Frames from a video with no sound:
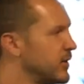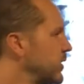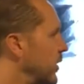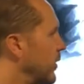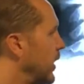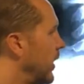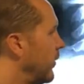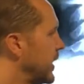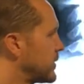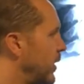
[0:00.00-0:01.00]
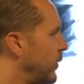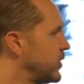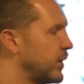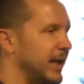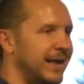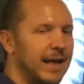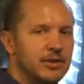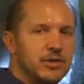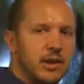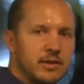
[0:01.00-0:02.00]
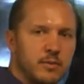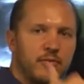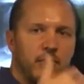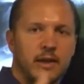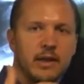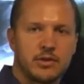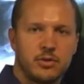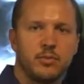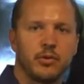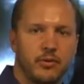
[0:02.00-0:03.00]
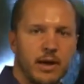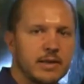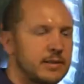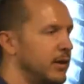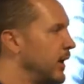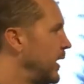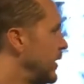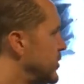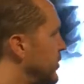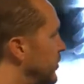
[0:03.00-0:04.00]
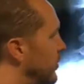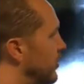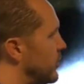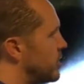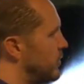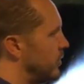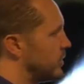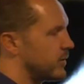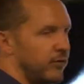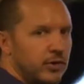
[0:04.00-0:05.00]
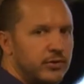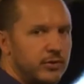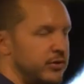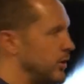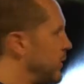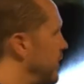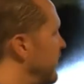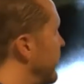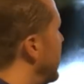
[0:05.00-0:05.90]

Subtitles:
So that's why we try to catch things before they get too progressed and too severe, too degenerative.